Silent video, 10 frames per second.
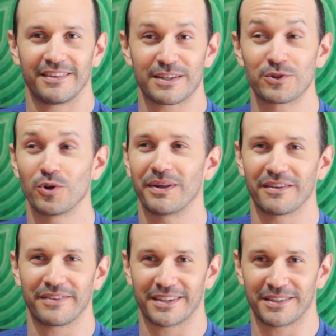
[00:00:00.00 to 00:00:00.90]
a snowball
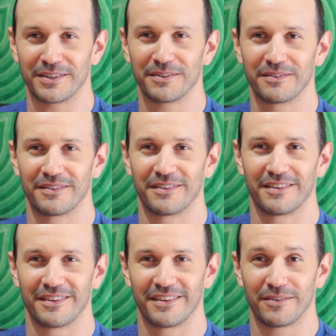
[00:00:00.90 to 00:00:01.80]
effect, you know?
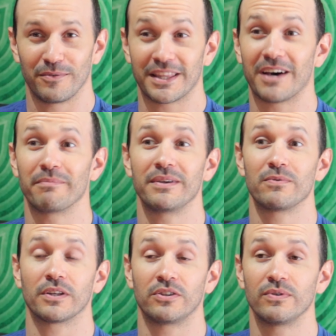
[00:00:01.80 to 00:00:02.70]
Mm-hmm. Without me
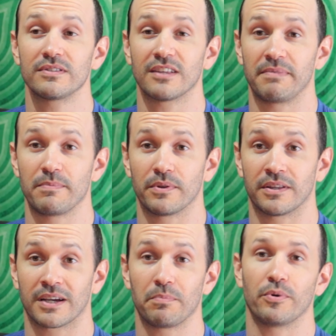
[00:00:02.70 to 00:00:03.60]
really doing stuff,
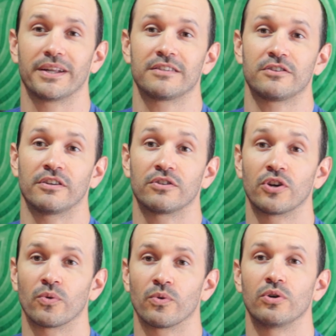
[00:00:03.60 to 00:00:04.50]
the capoeira is starting to
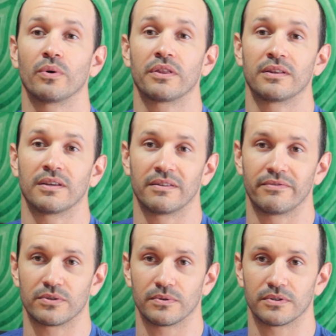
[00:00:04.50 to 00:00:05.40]
grow within the
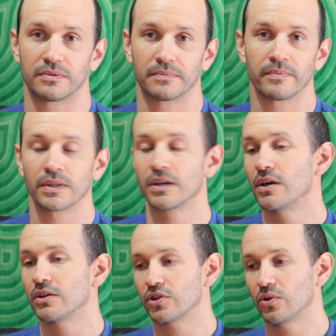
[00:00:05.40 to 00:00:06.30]
individuals.
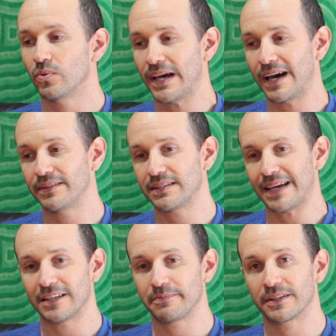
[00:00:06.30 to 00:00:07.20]
So we have this
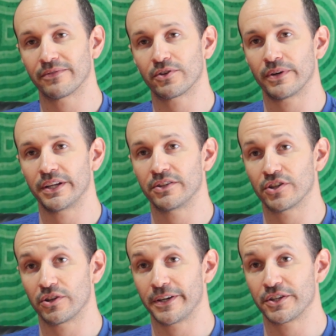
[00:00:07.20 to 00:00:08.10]
aspect of creating
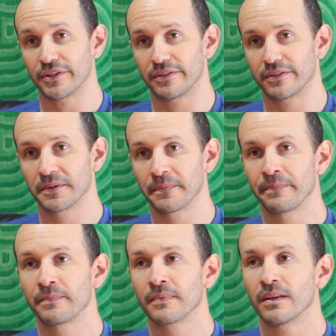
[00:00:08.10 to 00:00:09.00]
generations.
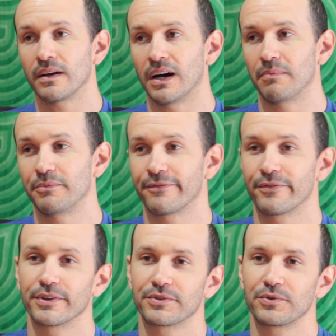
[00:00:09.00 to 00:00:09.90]
The
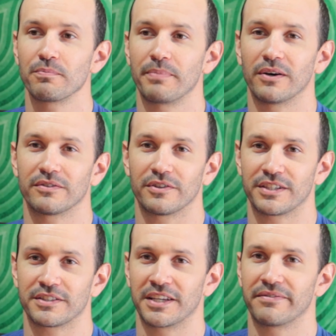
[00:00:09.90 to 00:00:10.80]
first two belts are
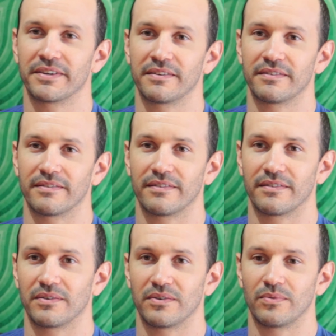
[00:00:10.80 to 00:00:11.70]
just given
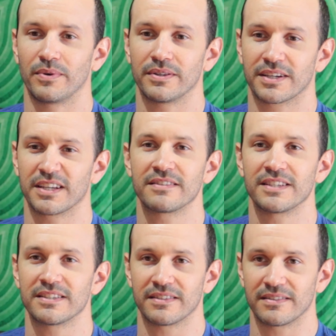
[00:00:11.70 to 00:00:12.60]
with
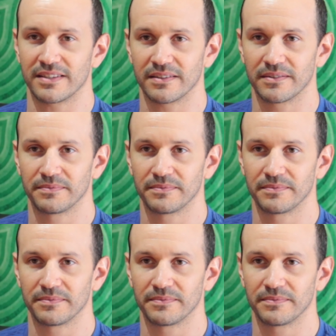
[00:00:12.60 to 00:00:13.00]
consistency.